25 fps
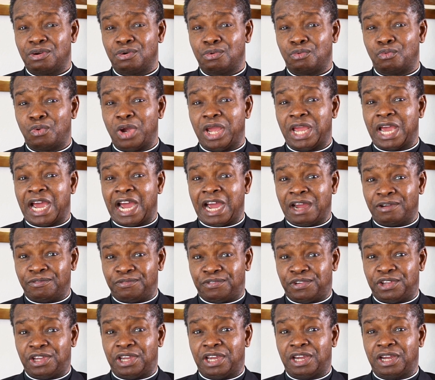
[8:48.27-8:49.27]
we
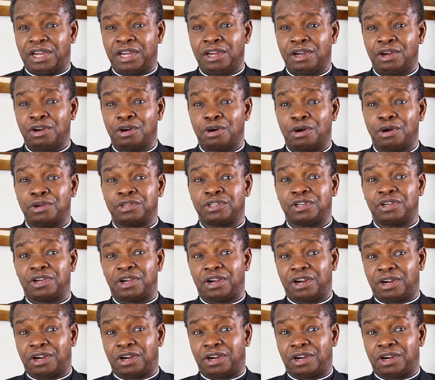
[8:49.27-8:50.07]
have here on